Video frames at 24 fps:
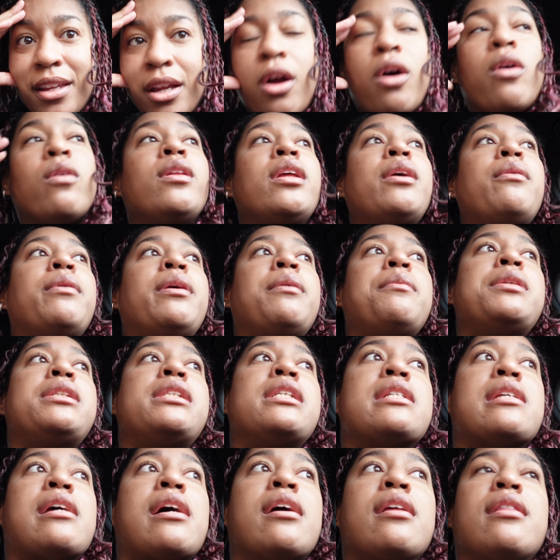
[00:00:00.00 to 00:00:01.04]
Only we would
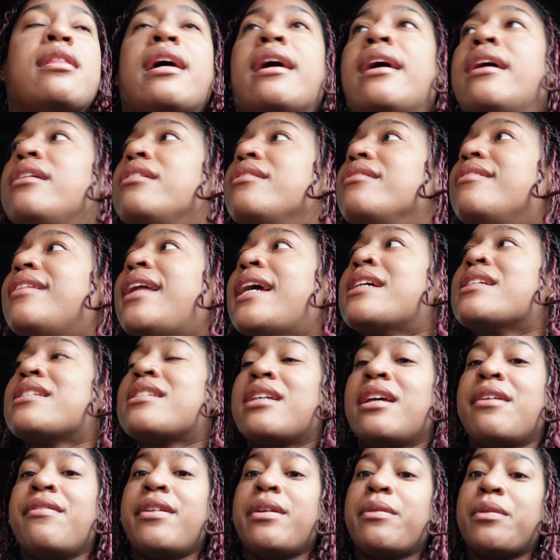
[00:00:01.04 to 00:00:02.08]
decide that
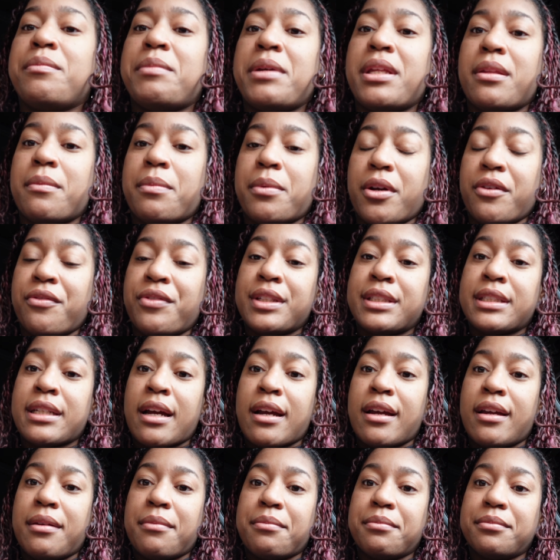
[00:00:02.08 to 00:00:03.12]
Thanksgiving would be the perfect
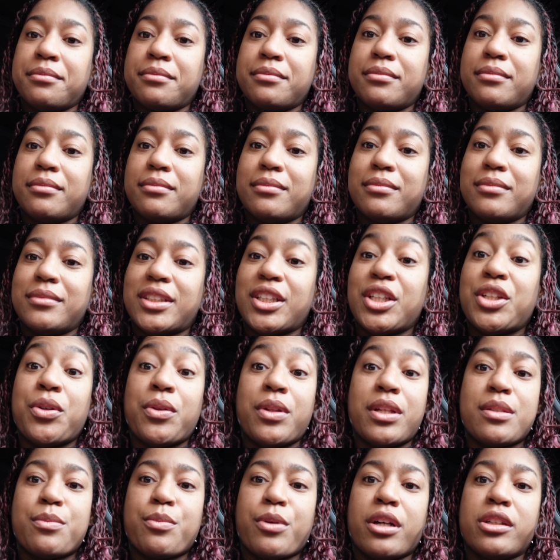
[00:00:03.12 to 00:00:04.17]
time to do
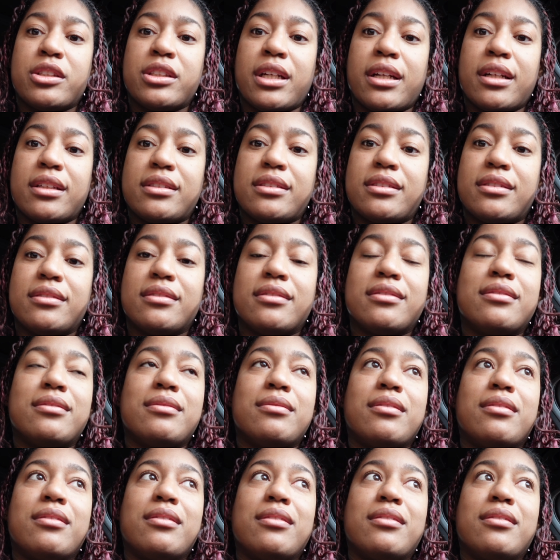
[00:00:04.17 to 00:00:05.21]
this project,
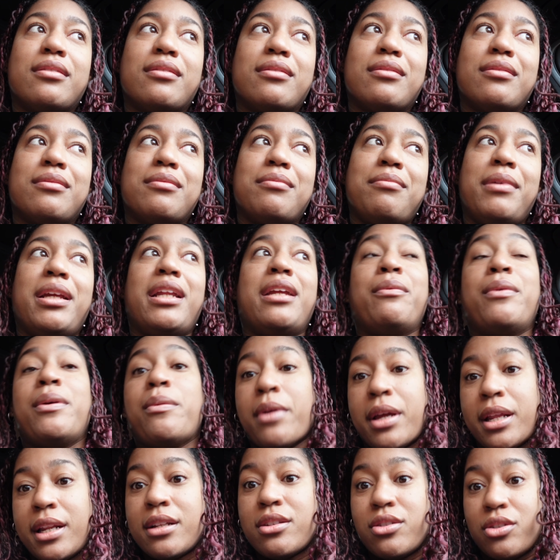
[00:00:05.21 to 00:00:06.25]
meaning we
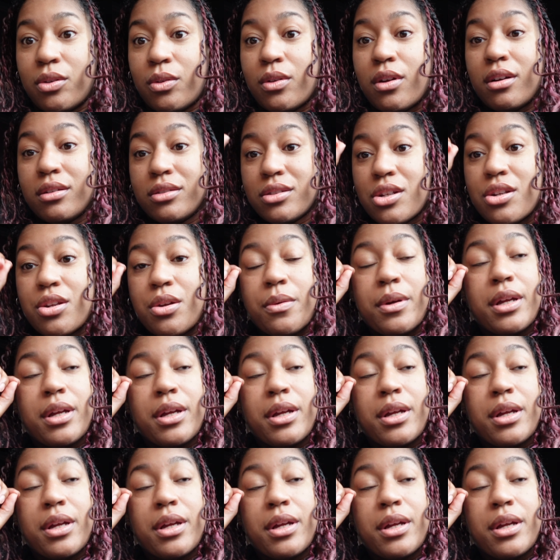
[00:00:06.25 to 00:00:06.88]
waited so long to do